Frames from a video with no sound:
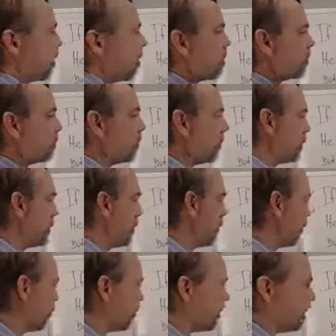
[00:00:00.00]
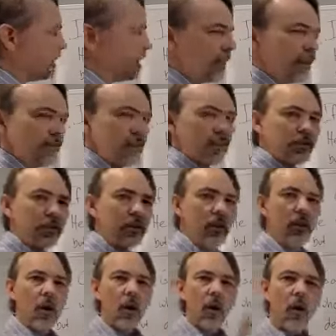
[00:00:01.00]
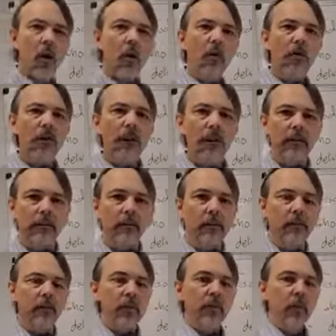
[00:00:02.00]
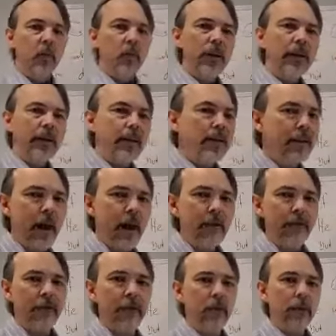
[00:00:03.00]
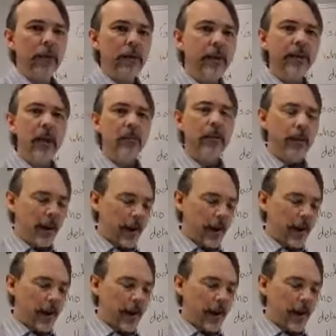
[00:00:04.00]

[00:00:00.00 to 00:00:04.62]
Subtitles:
not also with him freely give us all things? So we need not fear. We need not